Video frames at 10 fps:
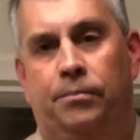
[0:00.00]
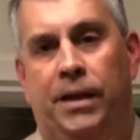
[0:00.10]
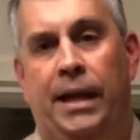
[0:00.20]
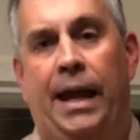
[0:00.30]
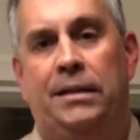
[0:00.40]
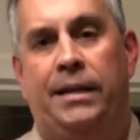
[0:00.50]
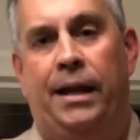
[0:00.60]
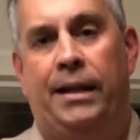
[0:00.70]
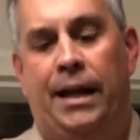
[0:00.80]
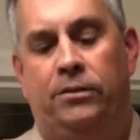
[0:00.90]
thing of hand
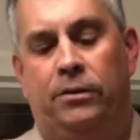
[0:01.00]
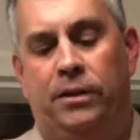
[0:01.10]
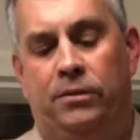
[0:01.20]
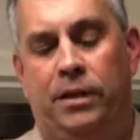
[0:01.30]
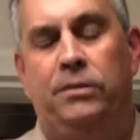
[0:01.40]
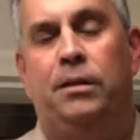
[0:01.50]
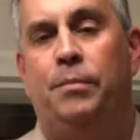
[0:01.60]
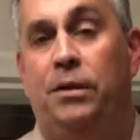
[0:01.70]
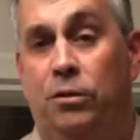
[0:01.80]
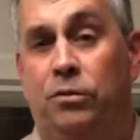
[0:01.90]
sanitizer. These can
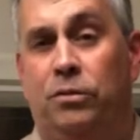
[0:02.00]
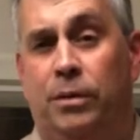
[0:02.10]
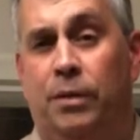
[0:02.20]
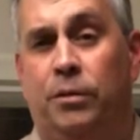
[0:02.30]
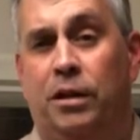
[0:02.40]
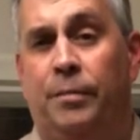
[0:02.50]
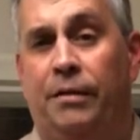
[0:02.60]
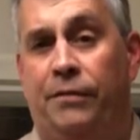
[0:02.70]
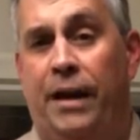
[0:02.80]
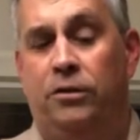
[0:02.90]
be used, again, we're talking
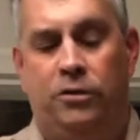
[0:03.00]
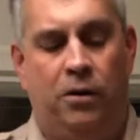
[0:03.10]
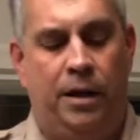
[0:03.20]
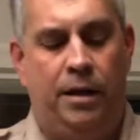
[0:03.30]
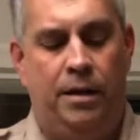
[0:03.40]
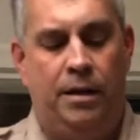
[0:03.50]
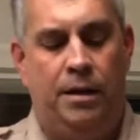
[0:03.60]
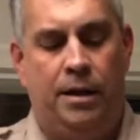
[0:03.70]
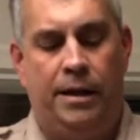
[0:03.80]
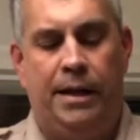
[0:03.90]
about fire starting
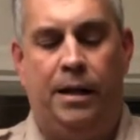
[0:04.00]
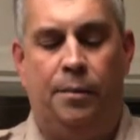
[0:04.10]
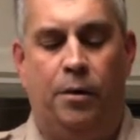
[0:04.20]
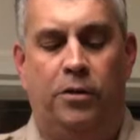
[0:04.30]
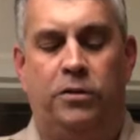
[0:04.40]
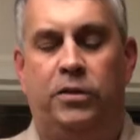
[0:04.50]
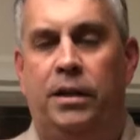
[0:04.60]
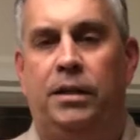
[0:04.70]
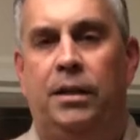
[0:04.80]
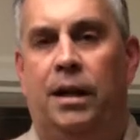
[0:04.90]
in an
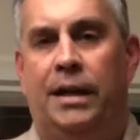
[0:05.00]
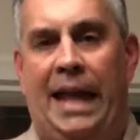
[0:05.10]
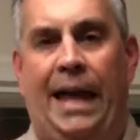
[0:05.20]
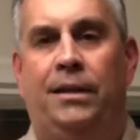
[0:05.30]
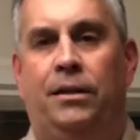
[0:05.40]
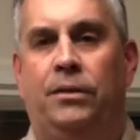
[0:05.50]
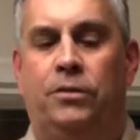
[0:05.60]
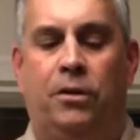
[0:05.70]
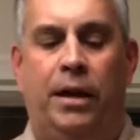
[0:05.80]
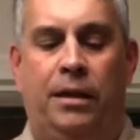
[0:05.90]
emergency. A candle is
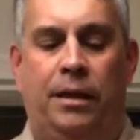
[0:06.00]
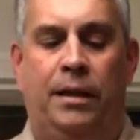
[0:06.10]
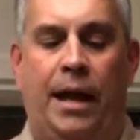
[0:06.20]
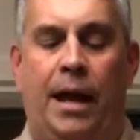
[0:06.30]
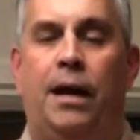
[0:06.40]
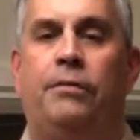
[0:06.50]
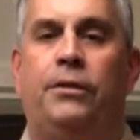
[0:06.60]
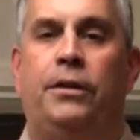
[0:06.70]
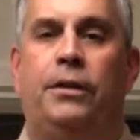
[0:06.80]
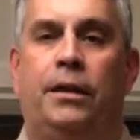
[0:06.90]
a great thing to have.
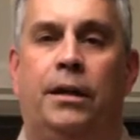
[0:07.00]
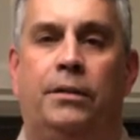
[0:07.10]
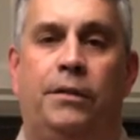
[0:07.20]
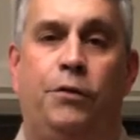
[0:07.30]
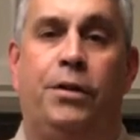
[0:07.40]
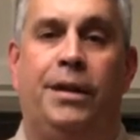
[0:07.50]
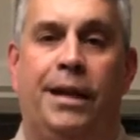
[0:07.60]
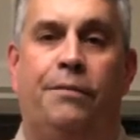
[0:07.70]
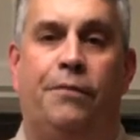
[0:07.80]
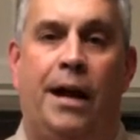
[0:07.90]
If you can
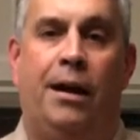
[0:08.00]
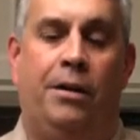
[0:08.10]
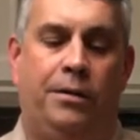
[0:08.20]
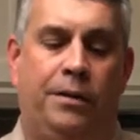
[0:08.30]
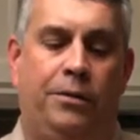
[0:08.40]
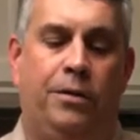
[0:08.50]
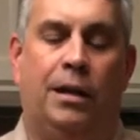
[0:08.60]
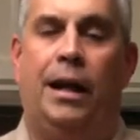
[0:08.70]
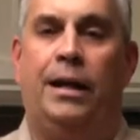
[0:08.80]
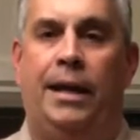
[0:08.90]
get fire, then you can
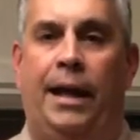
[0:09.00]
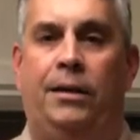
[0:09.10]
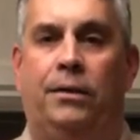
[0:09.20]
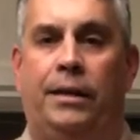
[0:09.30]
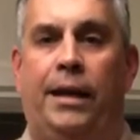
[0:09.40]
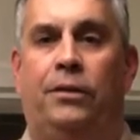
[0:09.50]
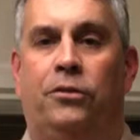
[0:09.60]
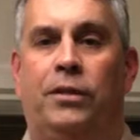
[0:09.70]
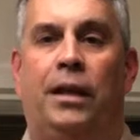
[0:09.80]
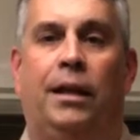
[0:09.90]
light a candle. The candle will
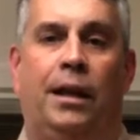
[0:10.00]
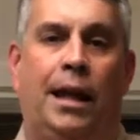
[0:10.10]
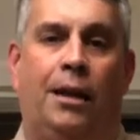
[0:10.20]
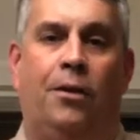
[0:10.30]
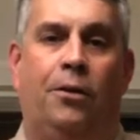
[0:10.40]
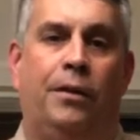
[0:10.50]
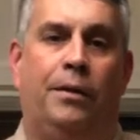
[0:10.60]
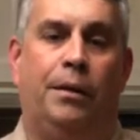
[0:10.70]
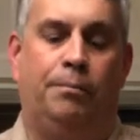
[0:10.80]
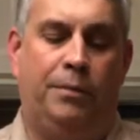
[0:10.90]
stay lit a lot longer than
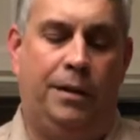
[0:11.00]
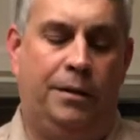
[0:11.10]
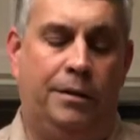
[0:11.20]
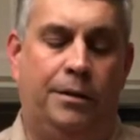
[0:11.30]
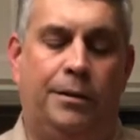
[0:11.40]
the